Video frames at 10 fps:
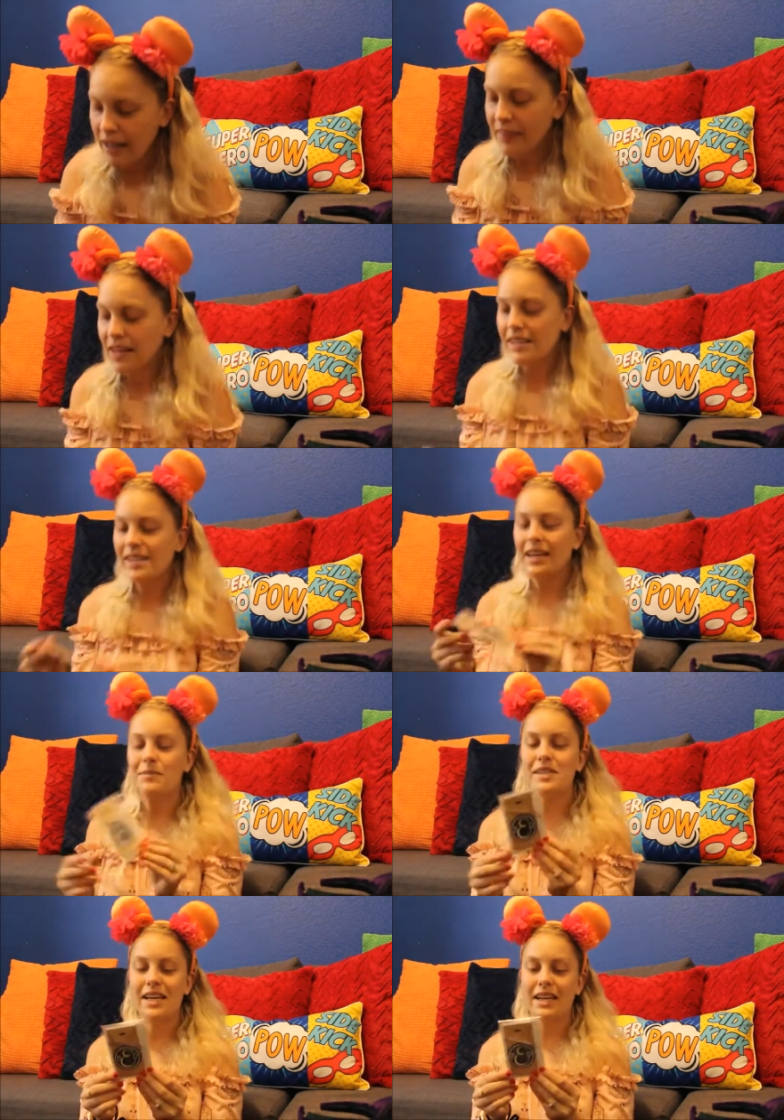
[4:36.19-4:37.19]
The next thing
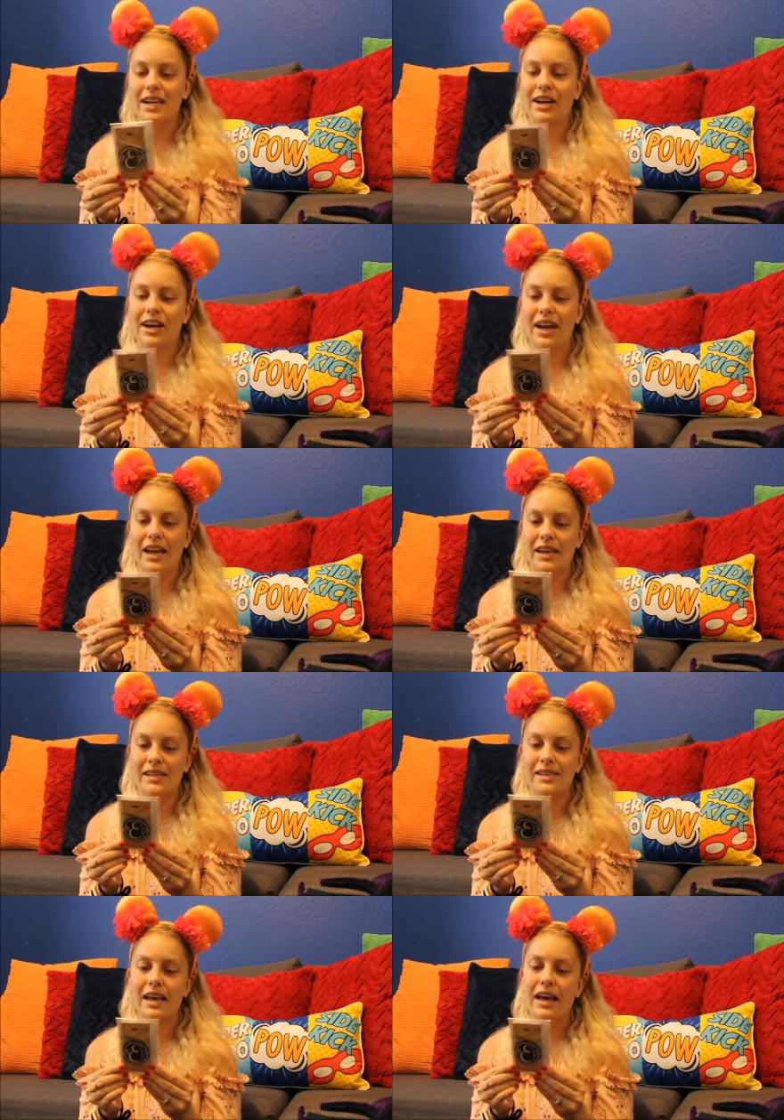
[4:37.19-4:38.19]
I'm seeing here
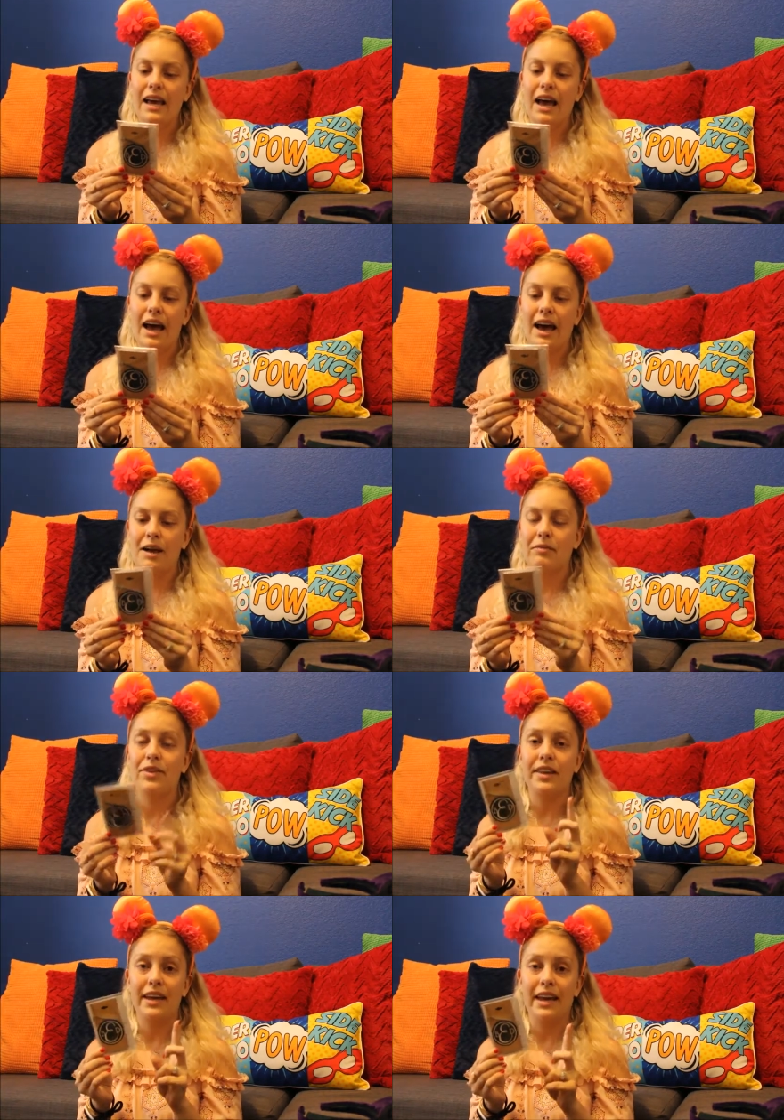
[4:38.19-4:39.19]
is um,
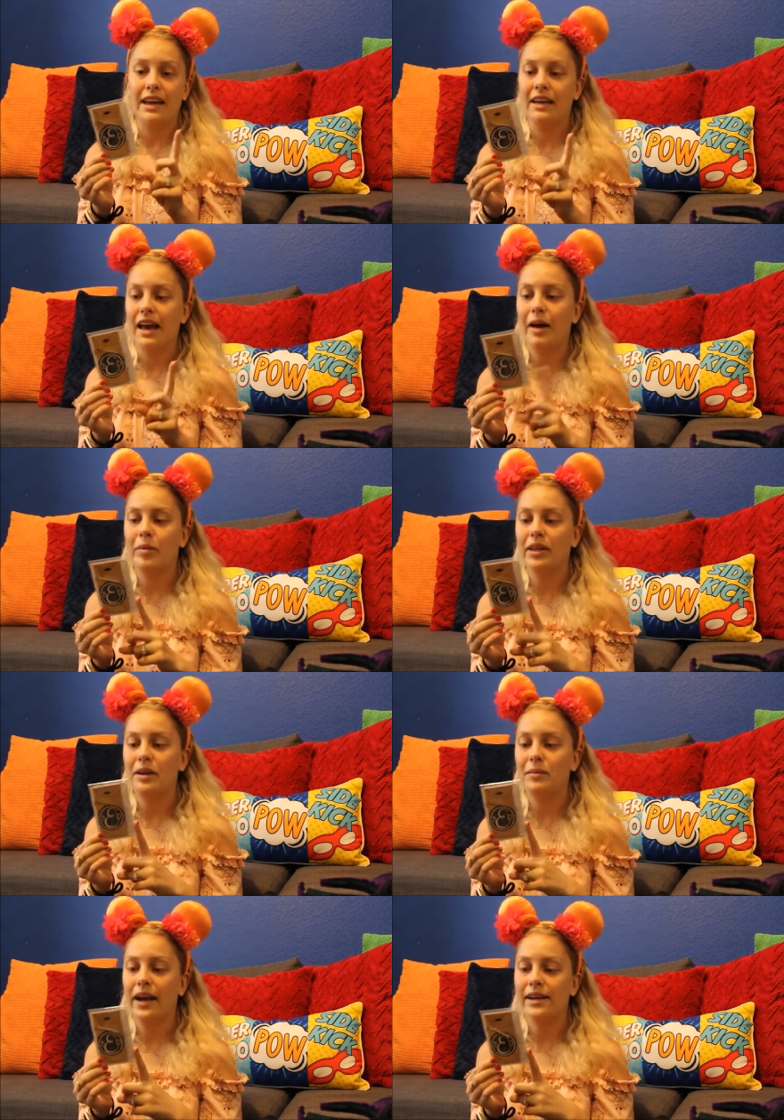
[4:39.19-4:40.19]
the
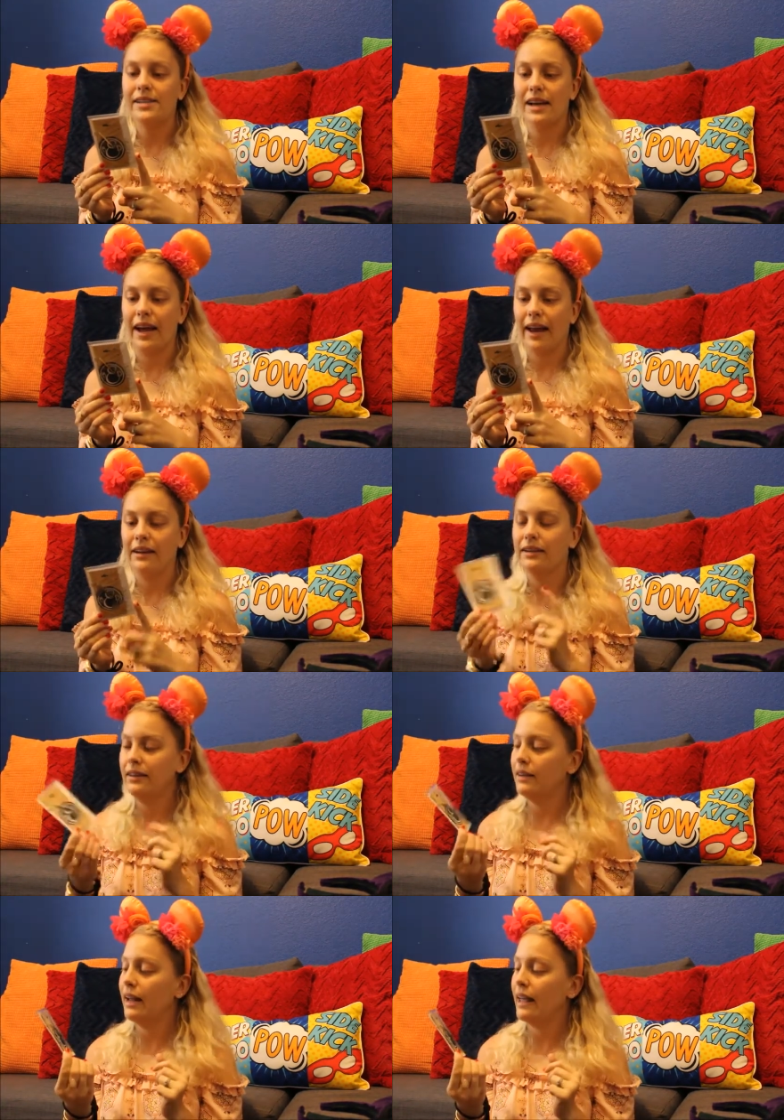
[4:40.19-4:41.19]
Emmeline by Design,
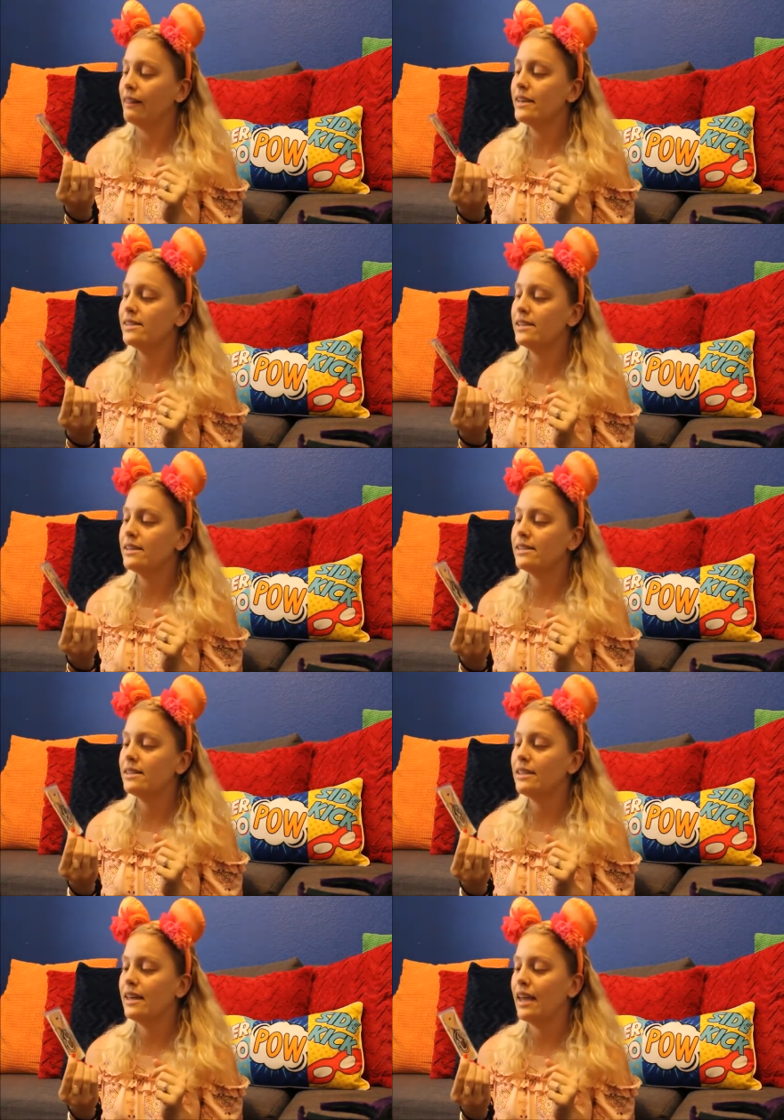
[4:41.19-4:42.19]
and this is
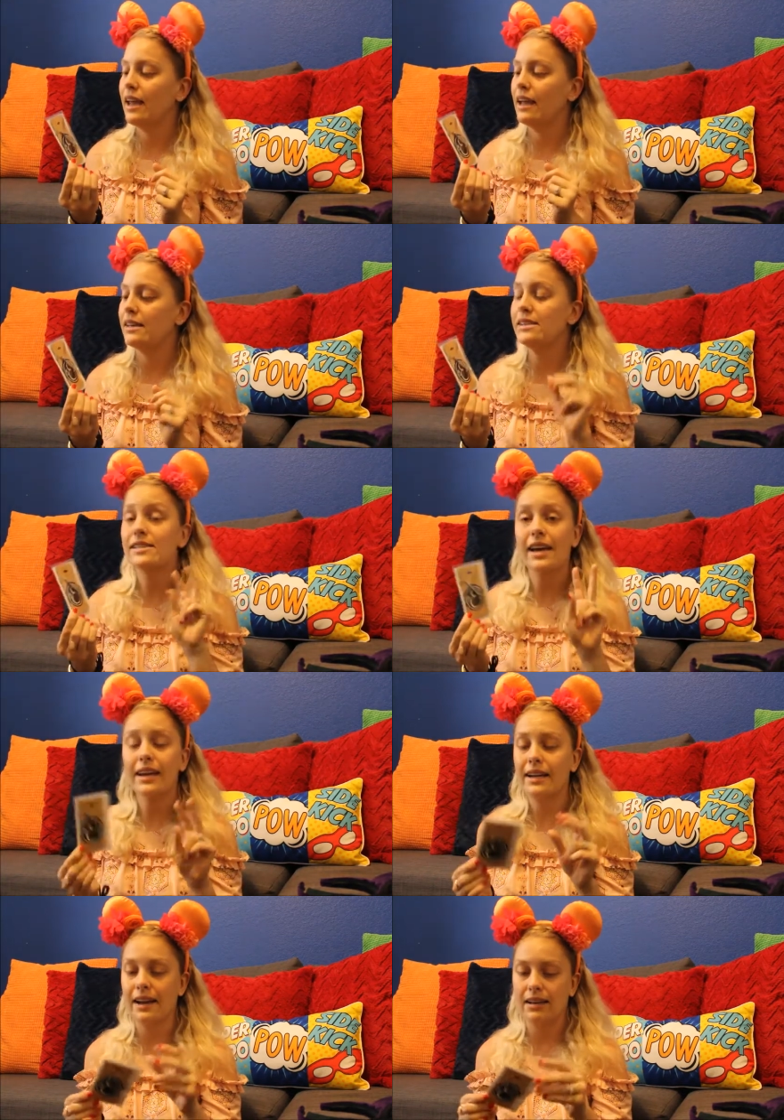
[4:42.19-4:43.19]
the
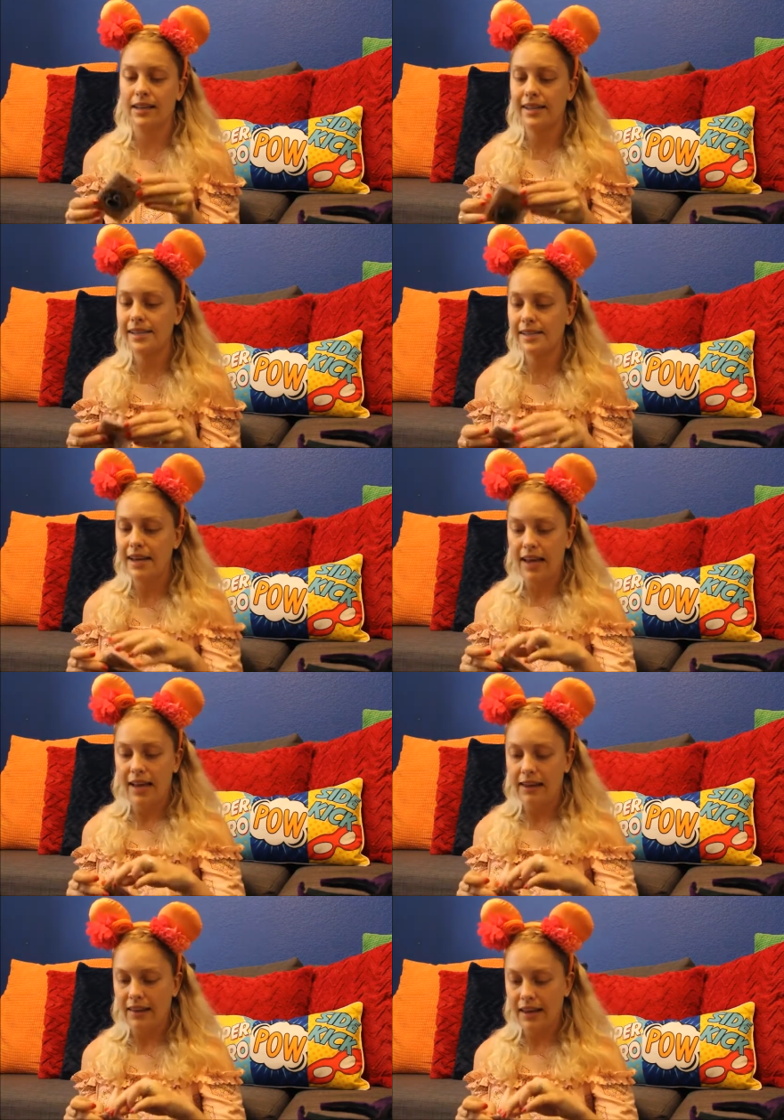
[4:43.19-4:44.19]
second necklace
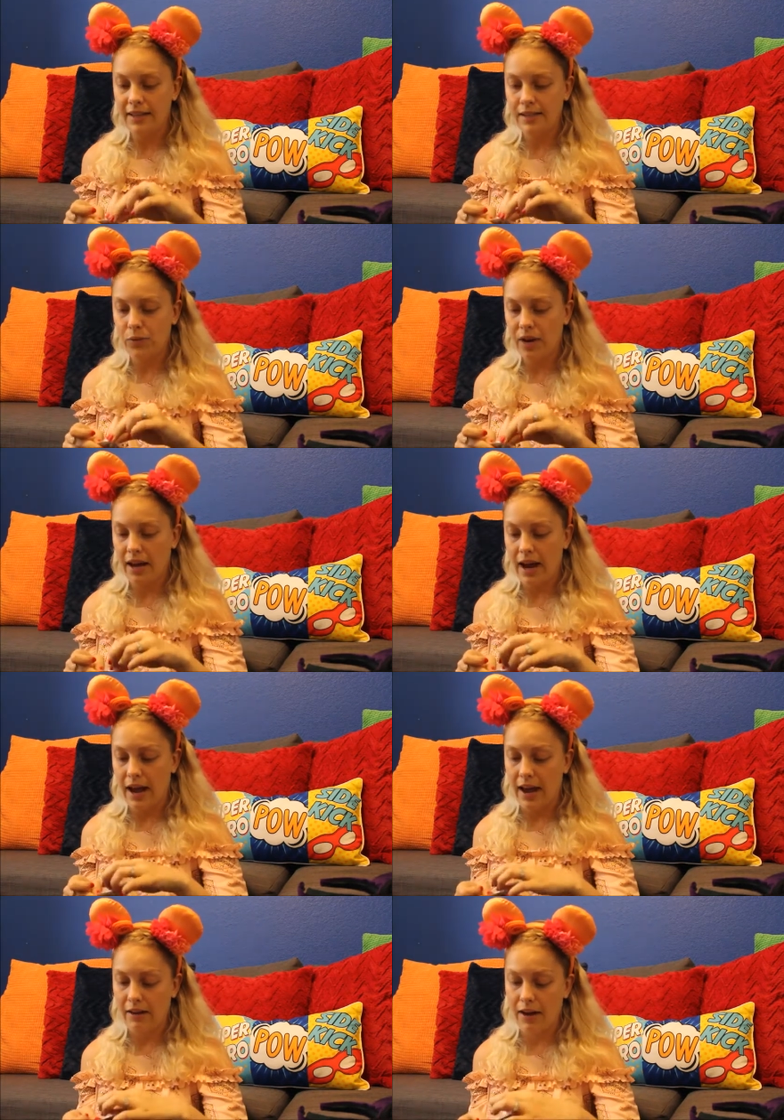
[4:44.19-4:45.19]
that we
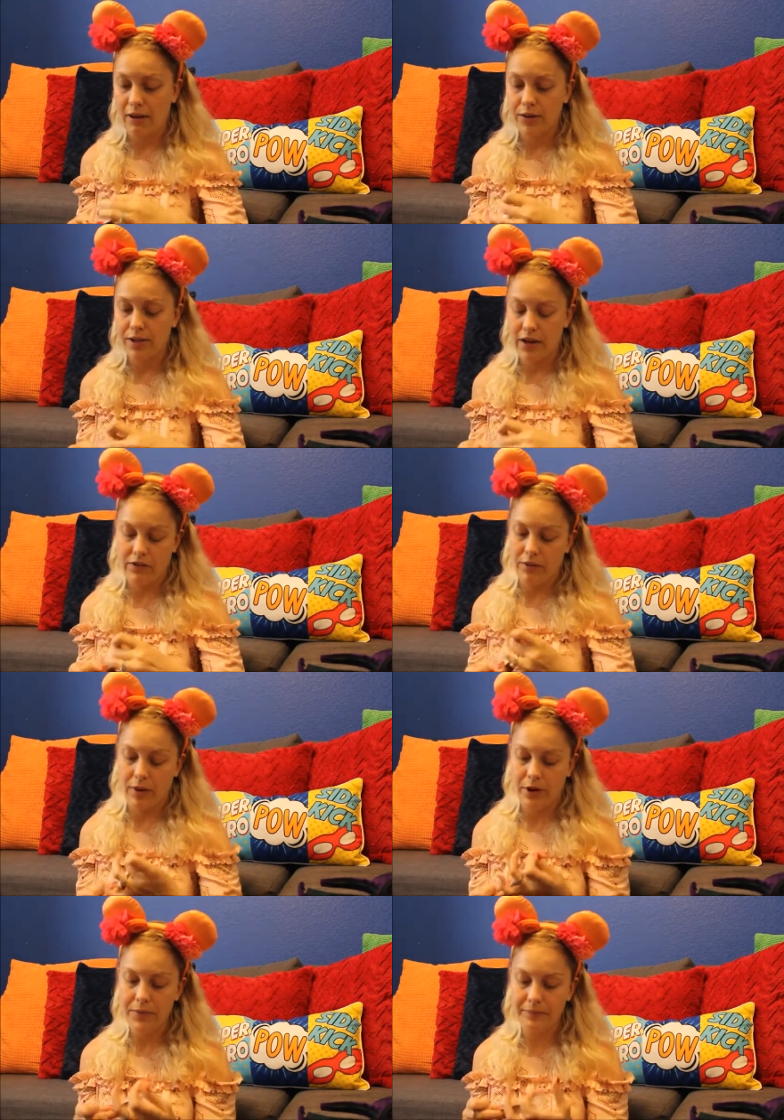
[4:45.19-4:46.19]
I have received from
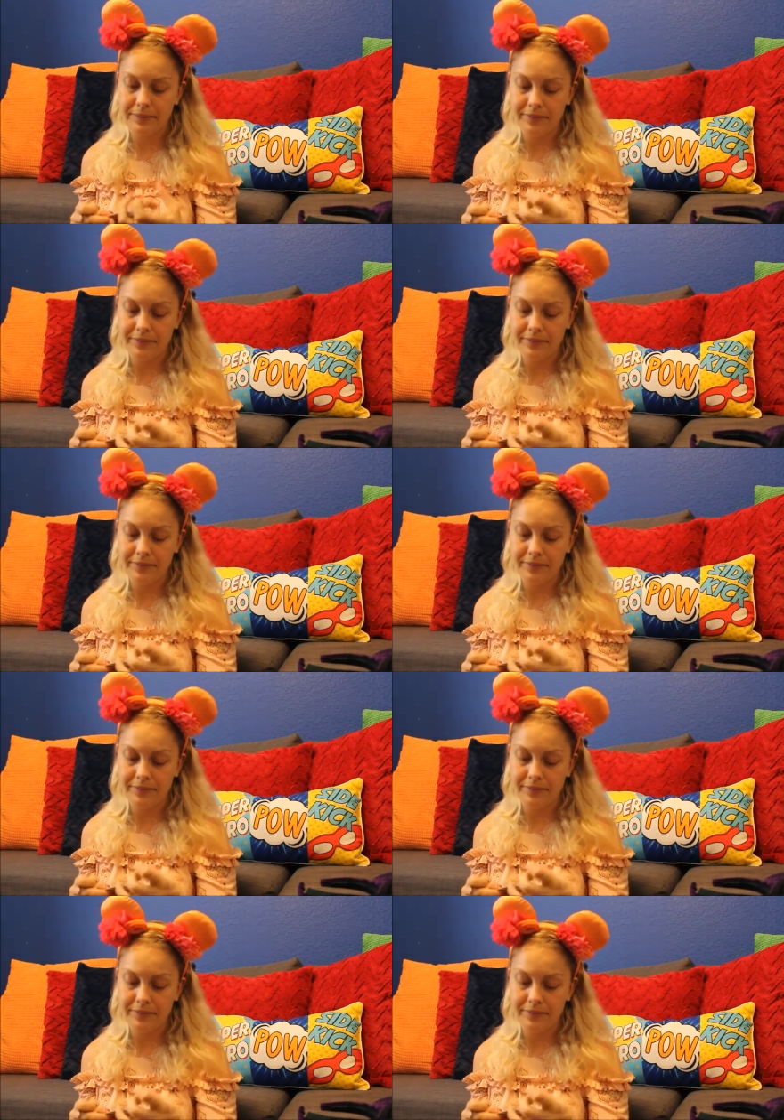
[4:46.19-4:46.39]
her.